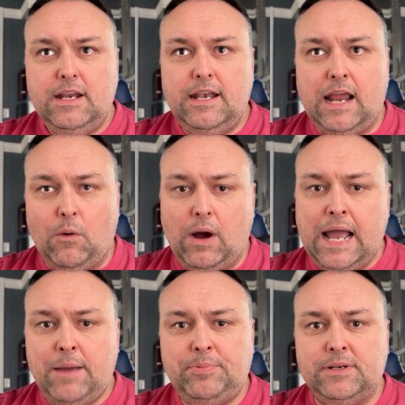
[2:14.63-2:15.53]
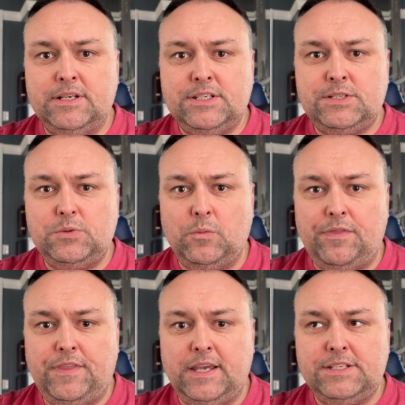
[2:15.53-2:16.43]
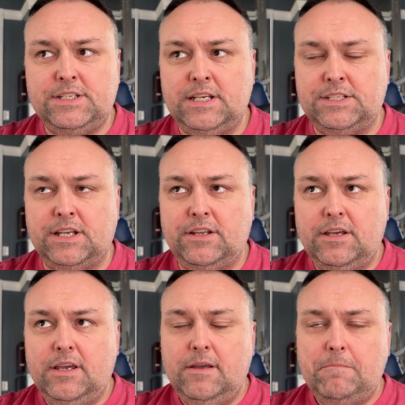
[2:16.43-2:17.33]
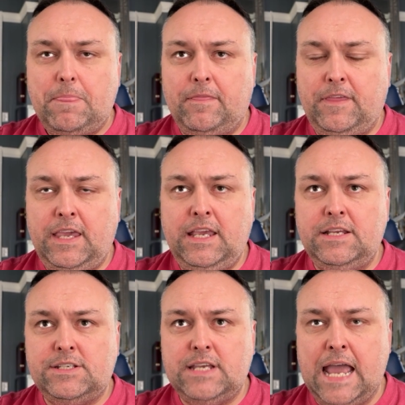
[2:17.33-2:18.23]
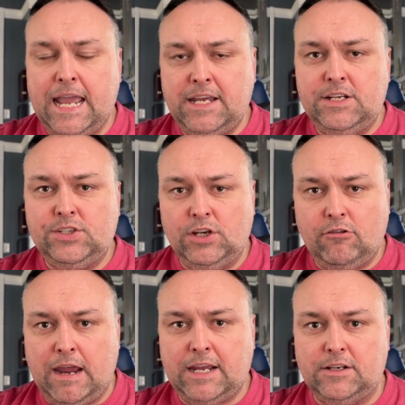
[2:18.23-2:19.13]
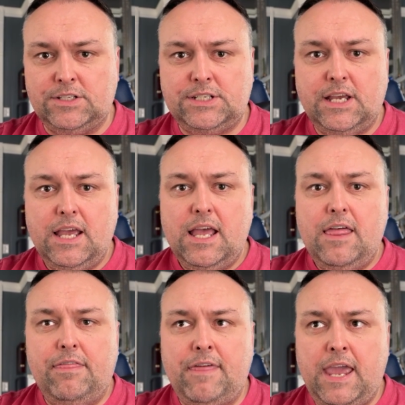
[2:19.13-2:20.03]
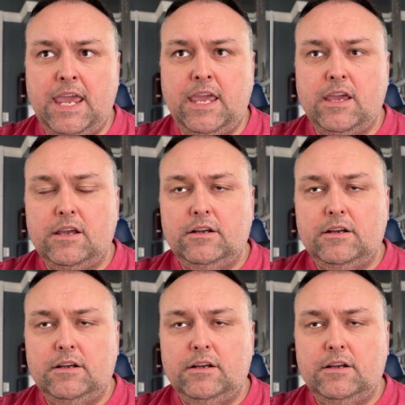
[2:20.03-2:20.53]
Now, what happens with this is that these hackers and crackers, they